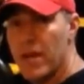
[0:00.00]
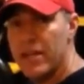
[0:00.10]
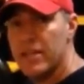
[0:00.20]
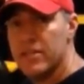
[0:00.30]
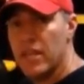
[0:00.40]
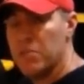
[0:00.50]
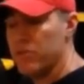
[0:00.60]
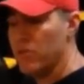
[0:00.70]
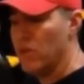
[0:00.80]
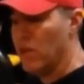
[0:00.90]
too bad, it didn't
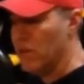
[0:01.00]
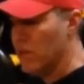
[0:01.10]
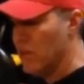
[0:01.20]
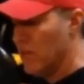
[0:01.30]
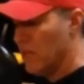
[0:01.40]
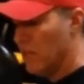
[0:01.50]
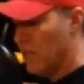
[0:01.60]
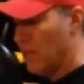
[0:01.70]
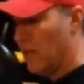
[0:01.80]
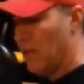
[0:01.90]
take me too long.
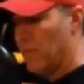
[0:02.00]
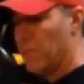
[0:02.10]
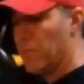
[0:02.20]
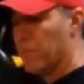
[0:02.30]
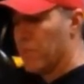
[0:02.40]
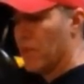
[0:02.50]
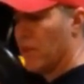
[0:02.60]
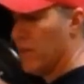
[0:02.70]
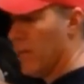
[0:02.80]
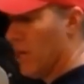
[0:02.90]
I'll